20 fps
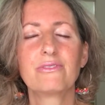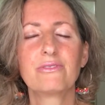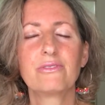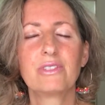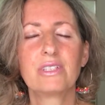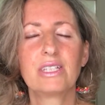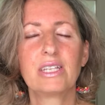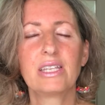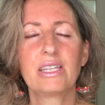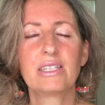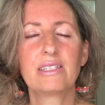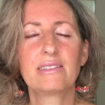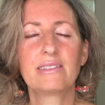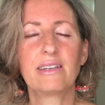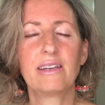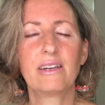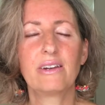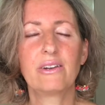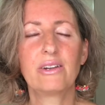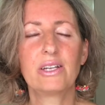Filling this
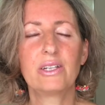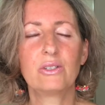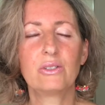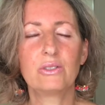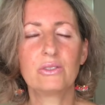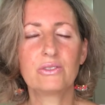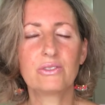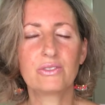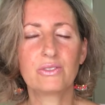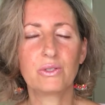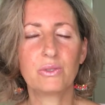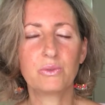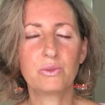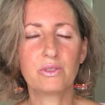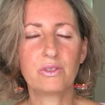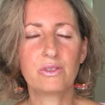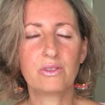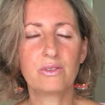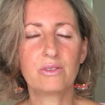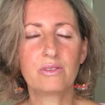area also
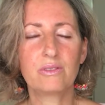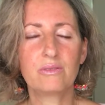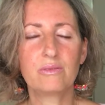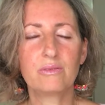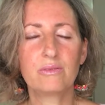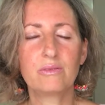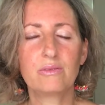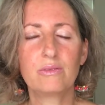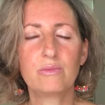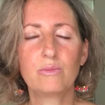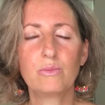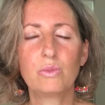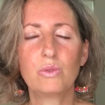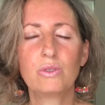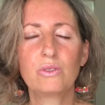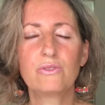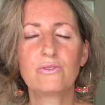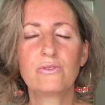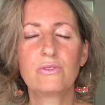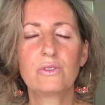with
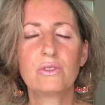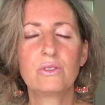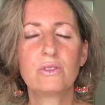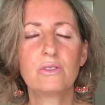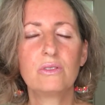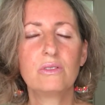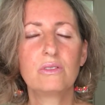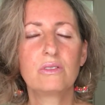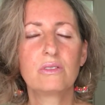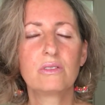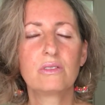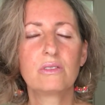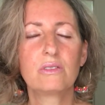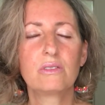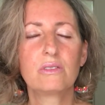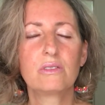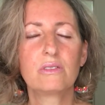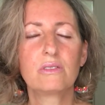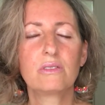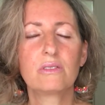beautiful,
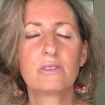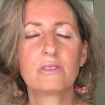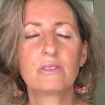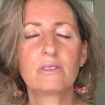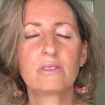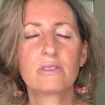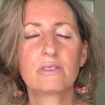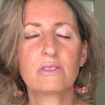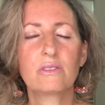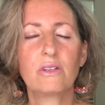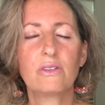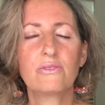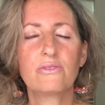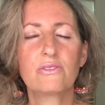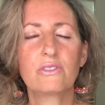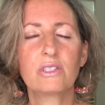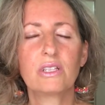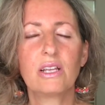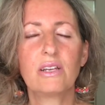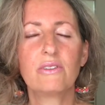
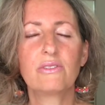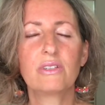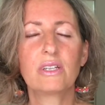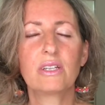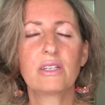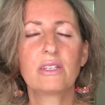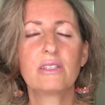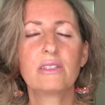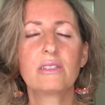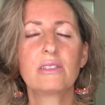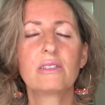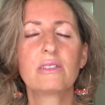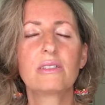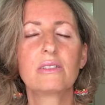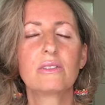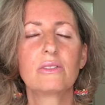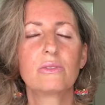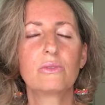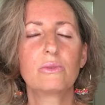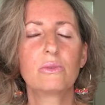soft, loving,
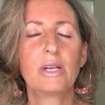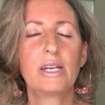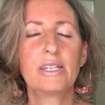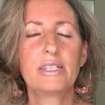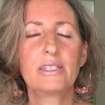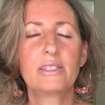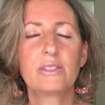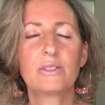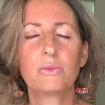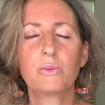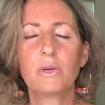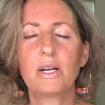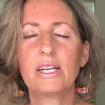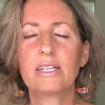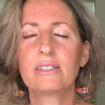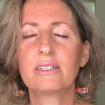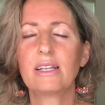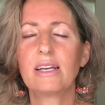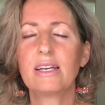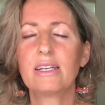radiant
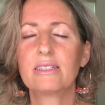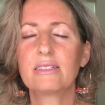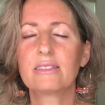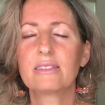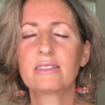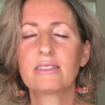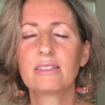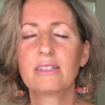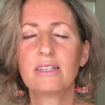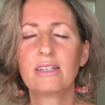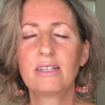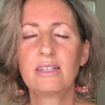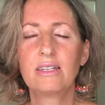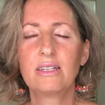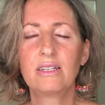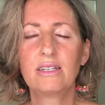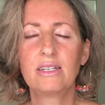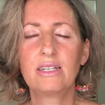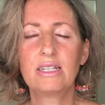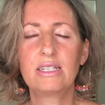white light.
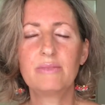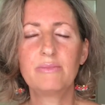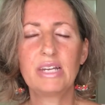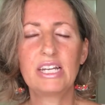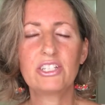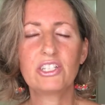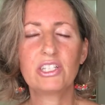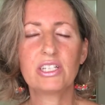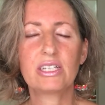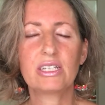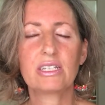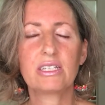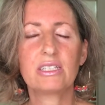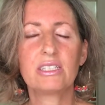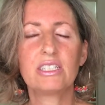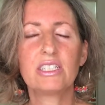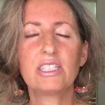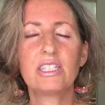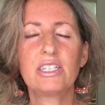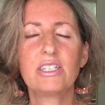And imagine it
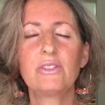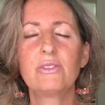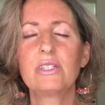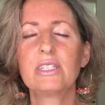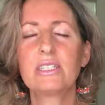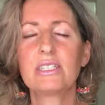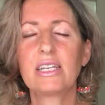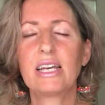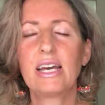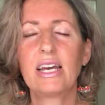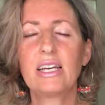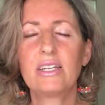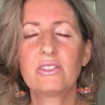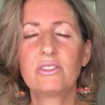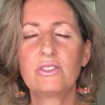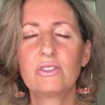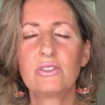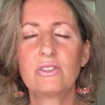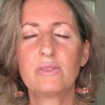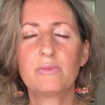continuing down
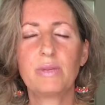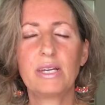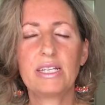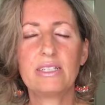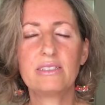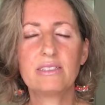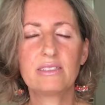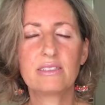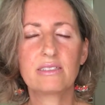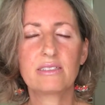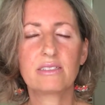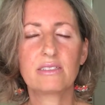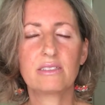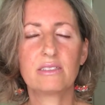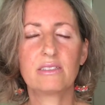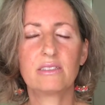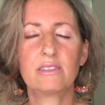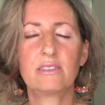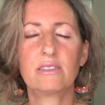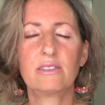to the base
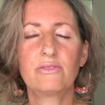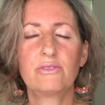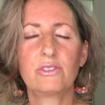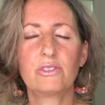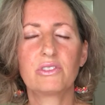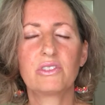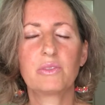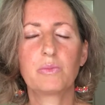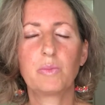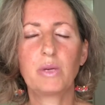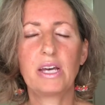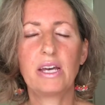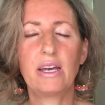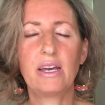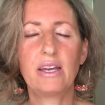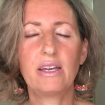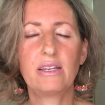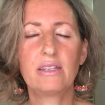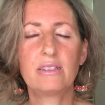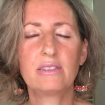of your
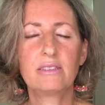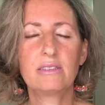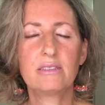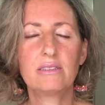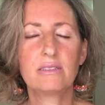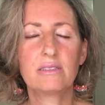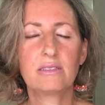spine,